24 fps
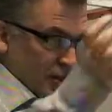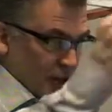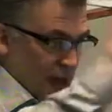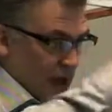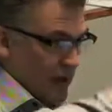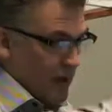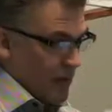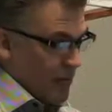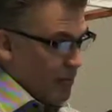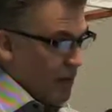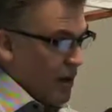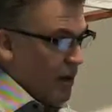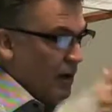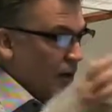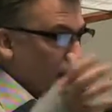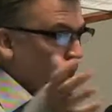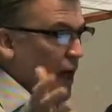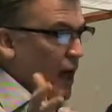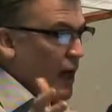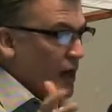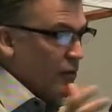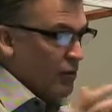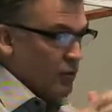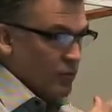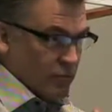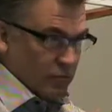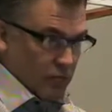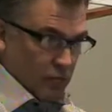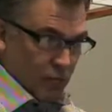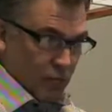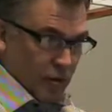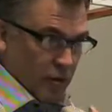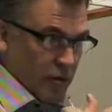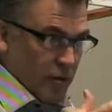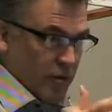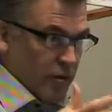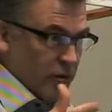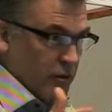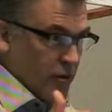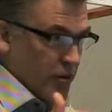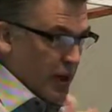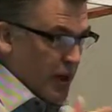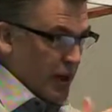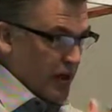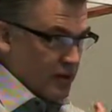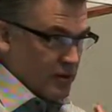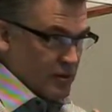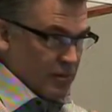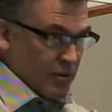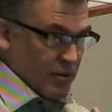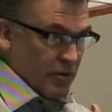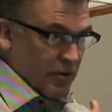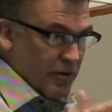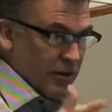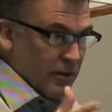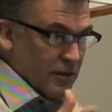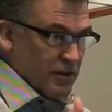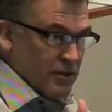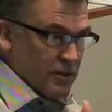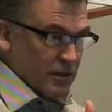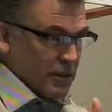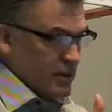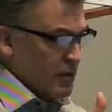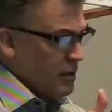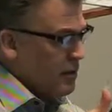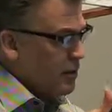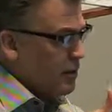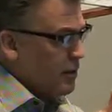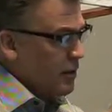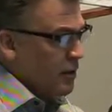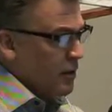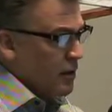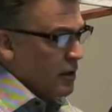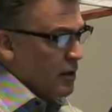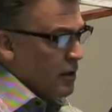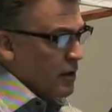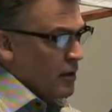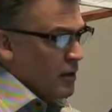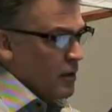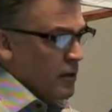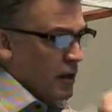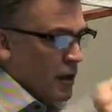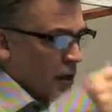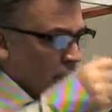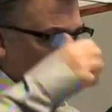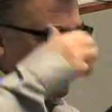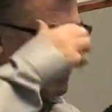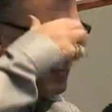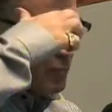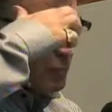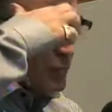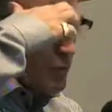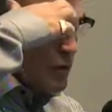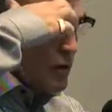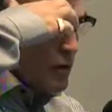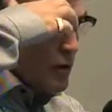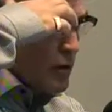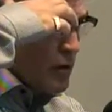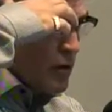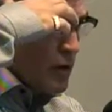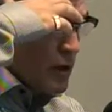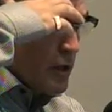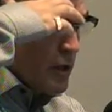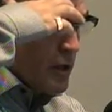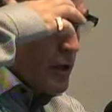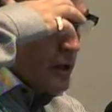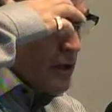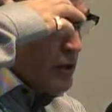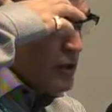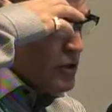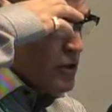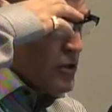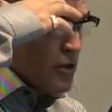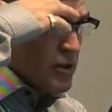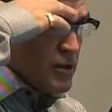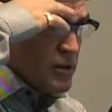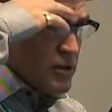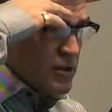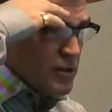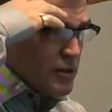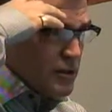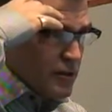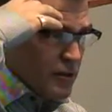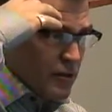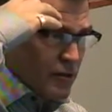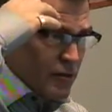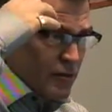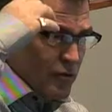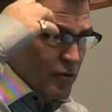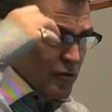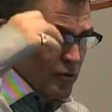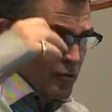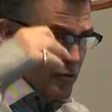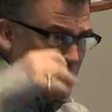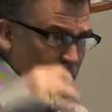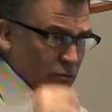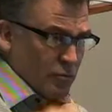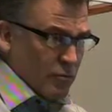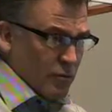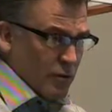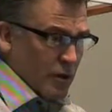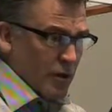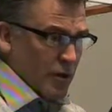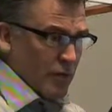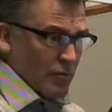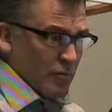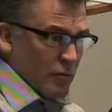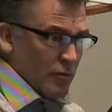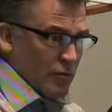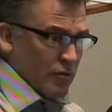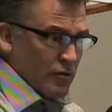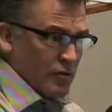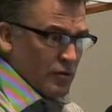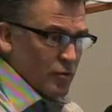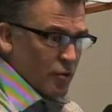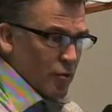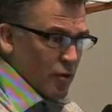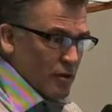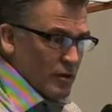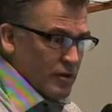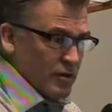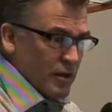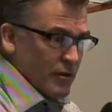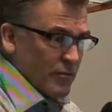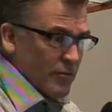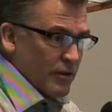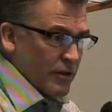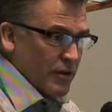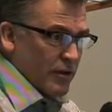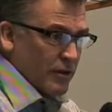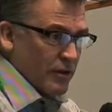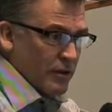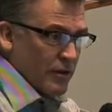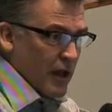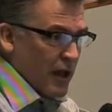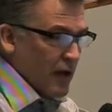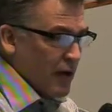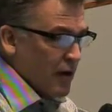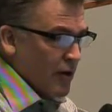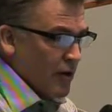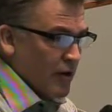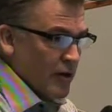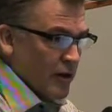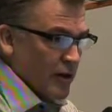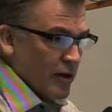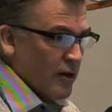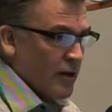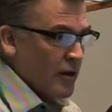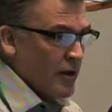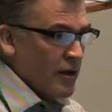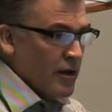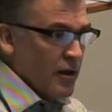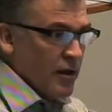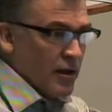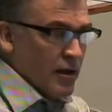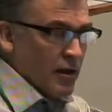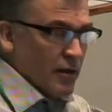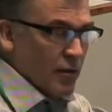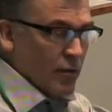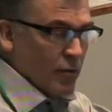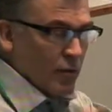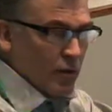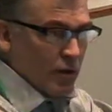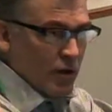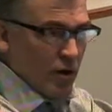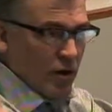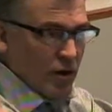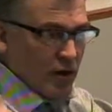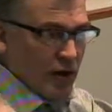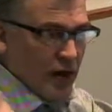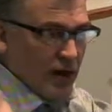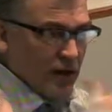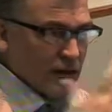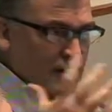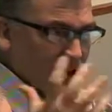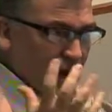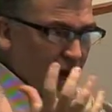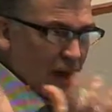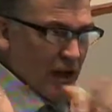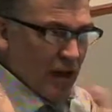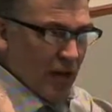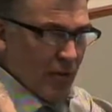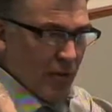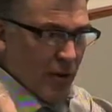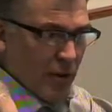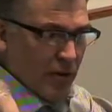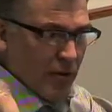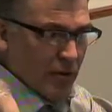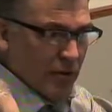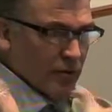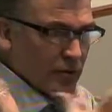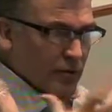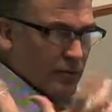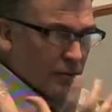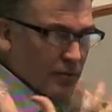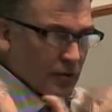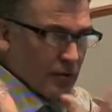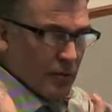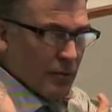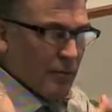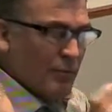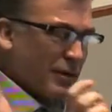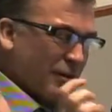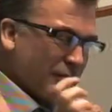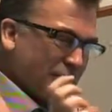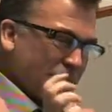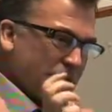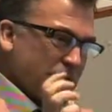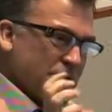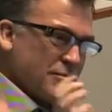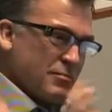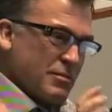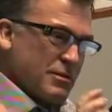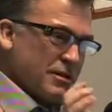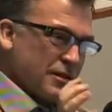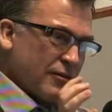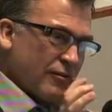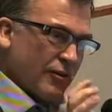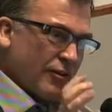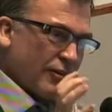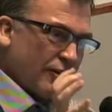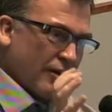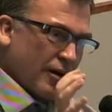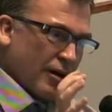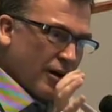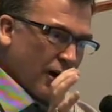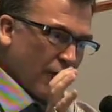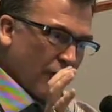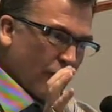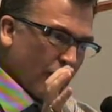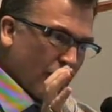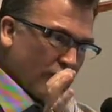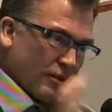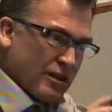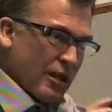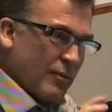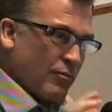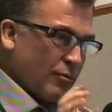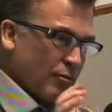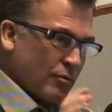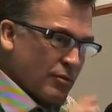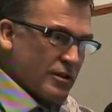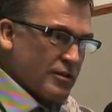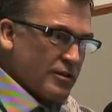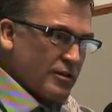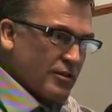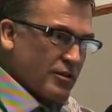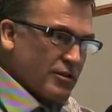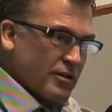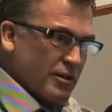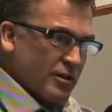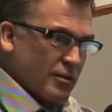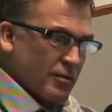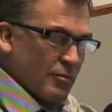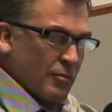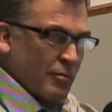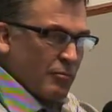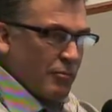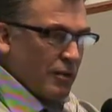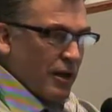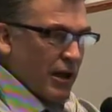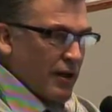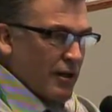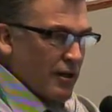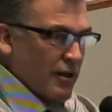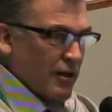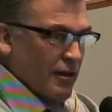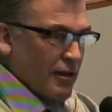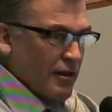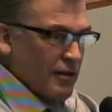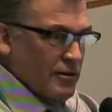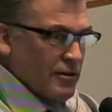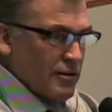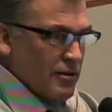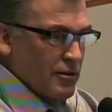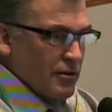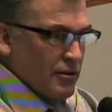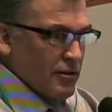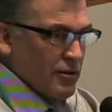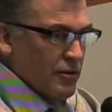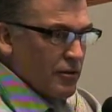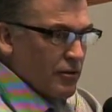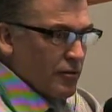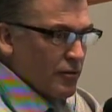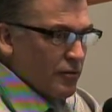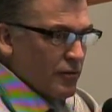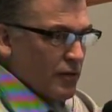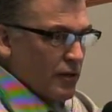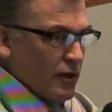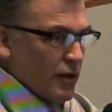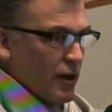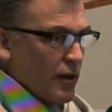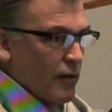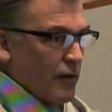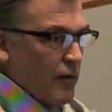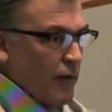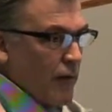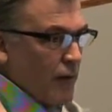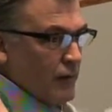and how they might align with that experience, and e-editions if you are moving towards something in that area? Kind of tie up all your, but specifically, what type of research are you planning to continue to do if you can?